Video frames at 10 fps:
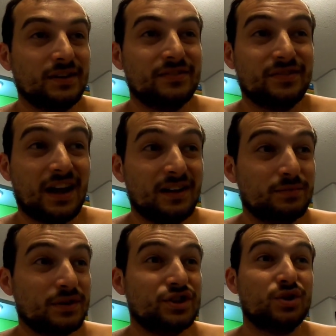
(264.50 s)
really
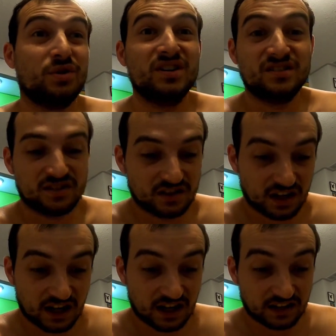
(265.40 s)
flat, pretty short.
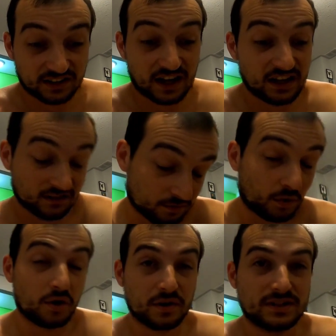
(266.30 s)
Uh, length
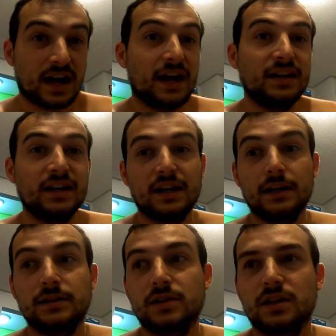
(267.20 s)
one out of ten.
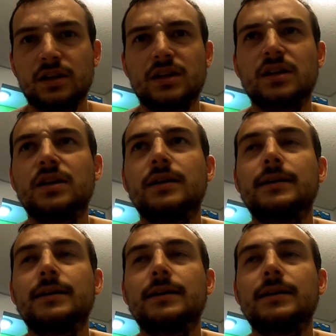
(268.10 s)
It took